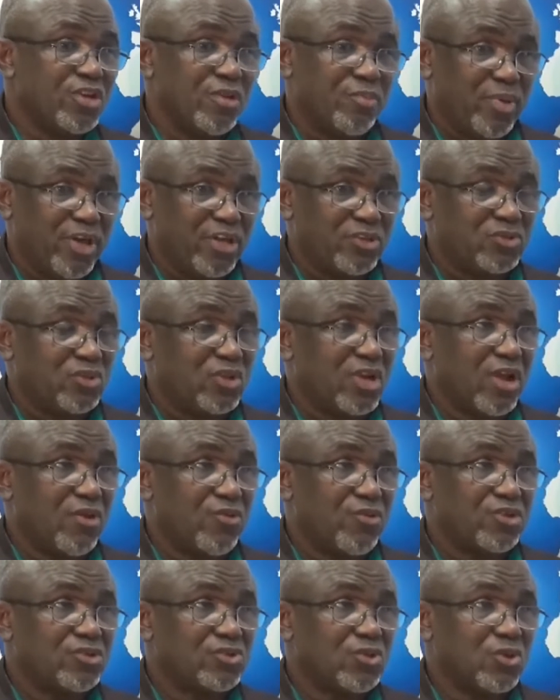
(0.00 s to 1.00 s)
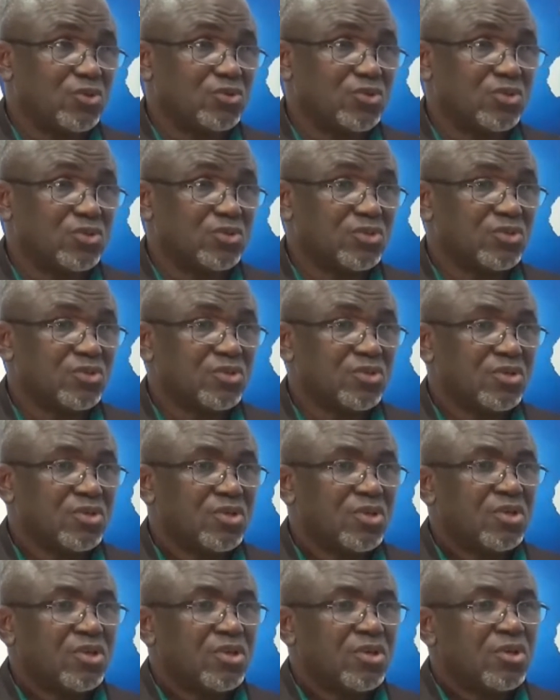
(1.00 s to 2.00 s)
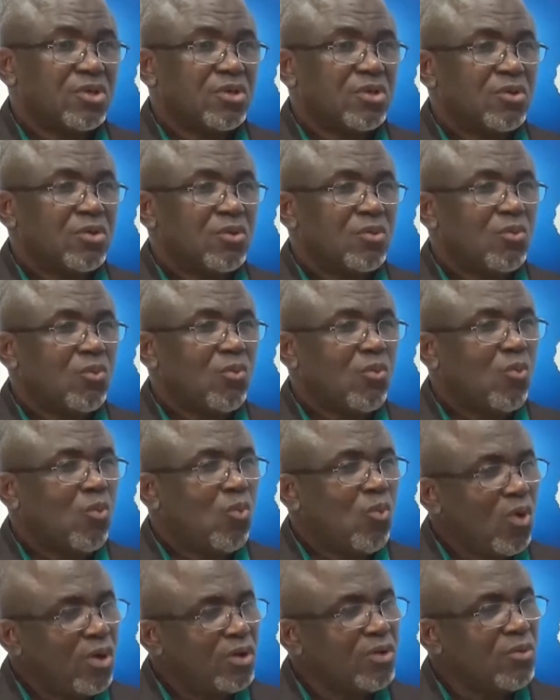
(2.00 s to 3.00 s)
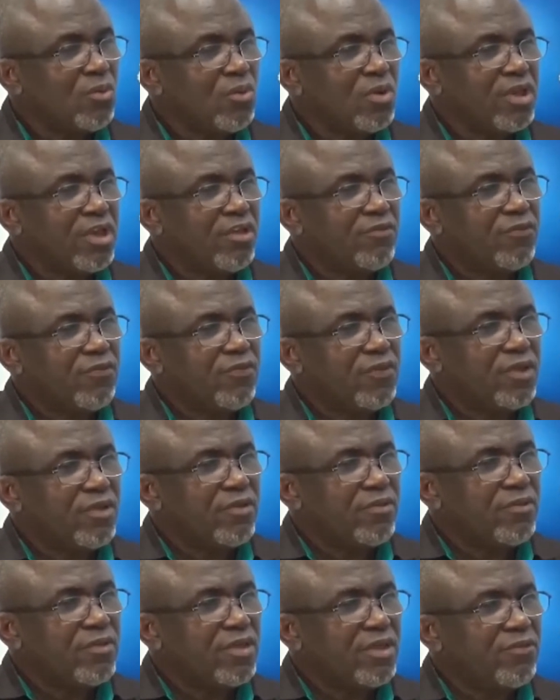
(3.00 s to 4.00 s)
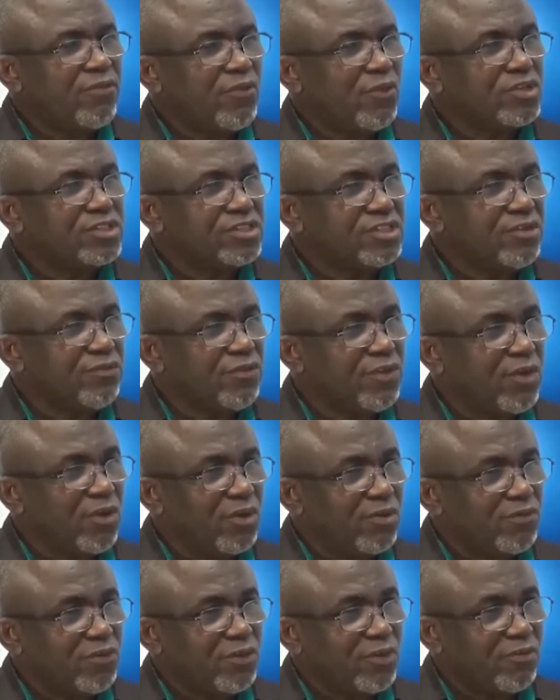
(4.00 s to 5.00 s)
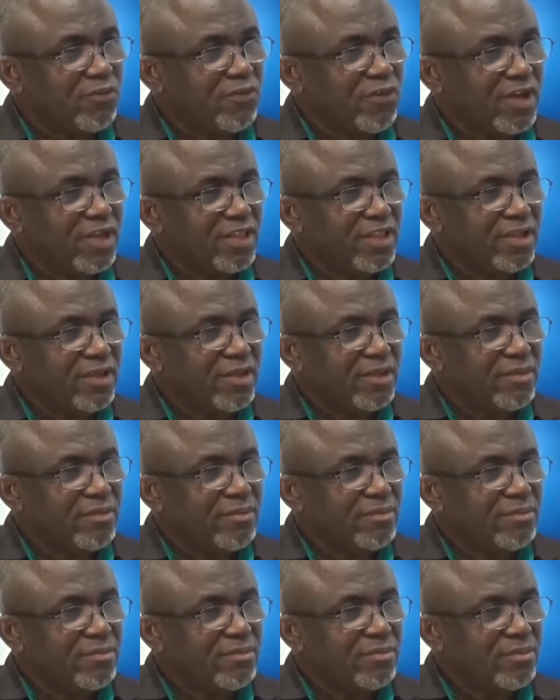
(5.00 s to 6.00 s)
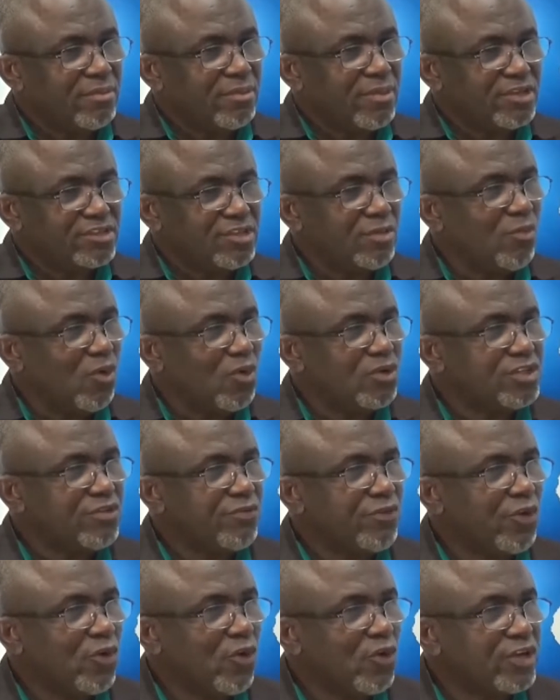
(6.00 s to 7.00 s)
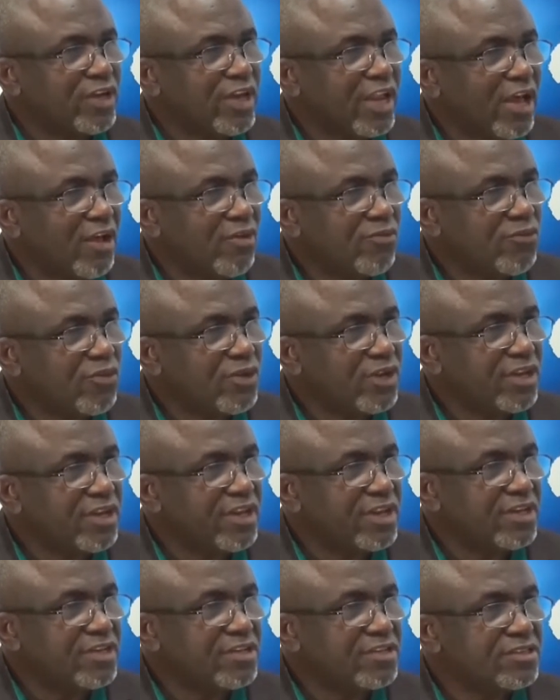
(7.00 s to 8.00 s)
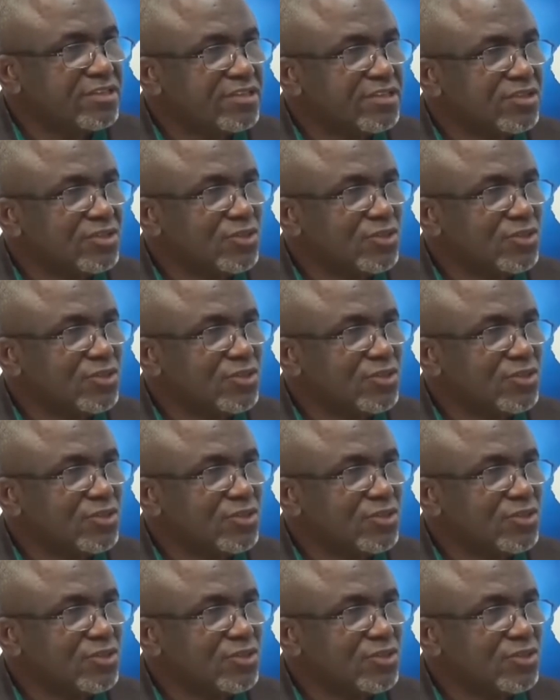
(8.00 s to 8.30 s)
depends on our resources. What if it was difficult for your father? Is it more difficult now for the leaders